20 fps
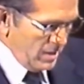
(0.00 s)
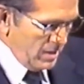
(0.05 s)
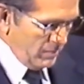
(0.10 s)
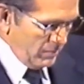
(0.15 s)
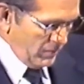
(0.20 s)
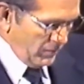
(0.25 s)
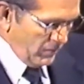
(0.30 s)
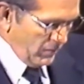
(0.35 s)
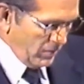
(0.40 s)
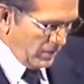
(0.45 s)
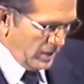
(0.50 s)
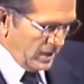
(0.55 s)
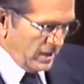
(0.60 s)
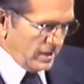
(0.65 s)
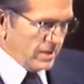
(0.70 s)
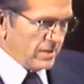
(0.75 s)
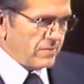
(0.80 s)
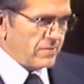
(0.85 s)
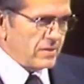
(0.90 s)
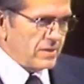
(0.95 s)
before
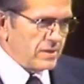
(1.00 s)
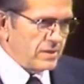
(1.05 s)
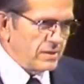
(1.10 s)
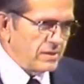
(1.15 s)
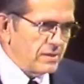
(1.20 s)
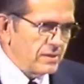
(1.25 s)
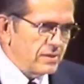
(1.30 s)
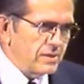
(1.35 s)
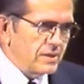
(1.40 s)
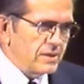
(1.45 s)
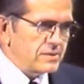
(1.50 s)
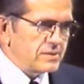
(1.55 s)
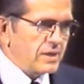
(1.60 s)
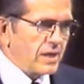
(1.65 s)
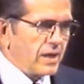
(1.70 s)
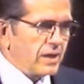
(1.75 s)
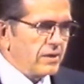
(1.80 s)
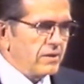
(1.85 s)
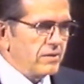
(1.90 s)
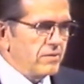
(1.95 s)
anything is
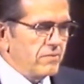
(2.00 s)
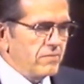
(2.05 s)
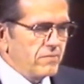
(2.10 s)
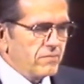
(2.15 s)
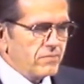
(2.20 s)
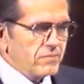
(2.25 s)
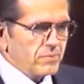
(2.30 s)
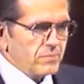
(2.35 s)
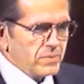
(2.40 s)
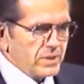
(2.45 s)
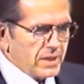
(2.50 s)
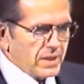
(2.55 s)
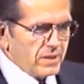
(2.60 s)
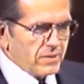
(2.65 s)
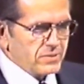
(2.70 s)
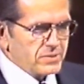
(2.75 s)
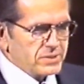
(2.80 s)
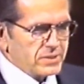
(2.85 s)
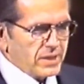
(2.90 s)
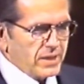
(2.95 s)
added from the
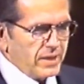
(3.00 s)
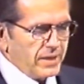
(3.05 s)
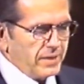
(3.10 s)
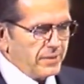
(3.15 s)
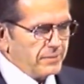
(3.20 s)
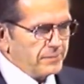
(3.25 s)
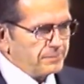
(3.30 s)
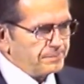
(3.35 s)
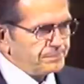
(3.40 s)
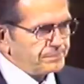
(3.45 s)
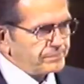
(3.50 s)
outside.